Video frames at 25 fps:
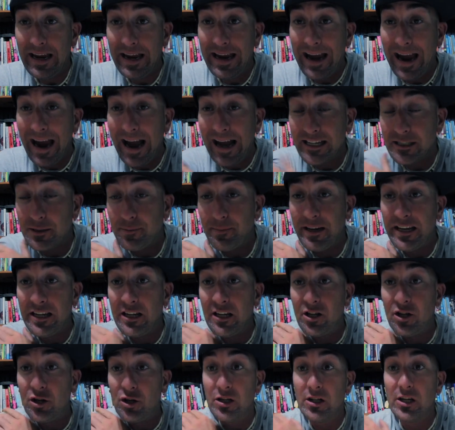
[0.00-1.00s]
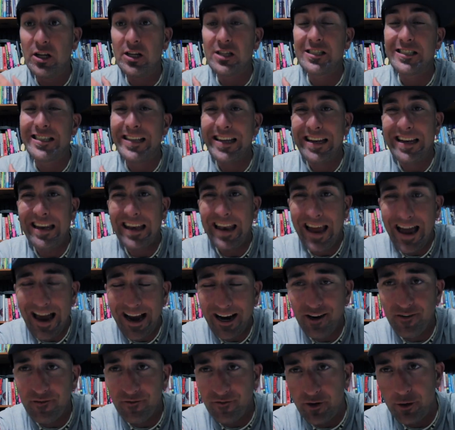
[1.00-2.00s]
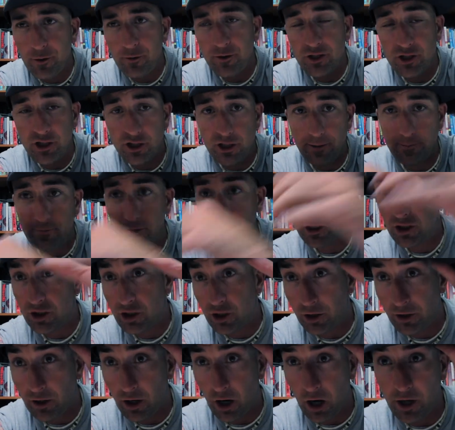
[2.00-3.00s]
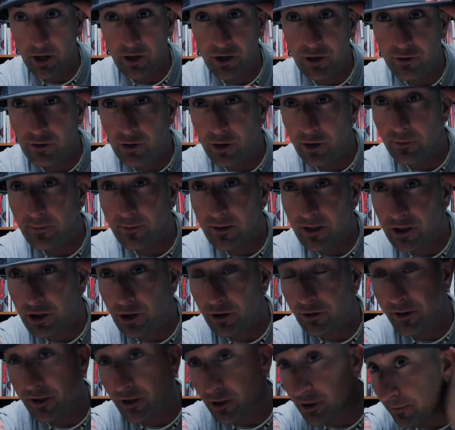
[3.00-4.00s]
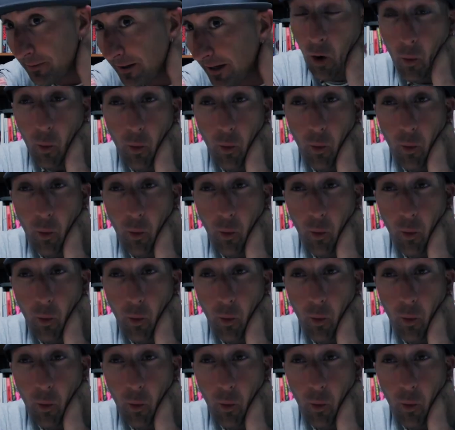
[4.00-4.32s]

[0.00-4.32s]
He asked me, does the lack of viewership on YouTube discourage me?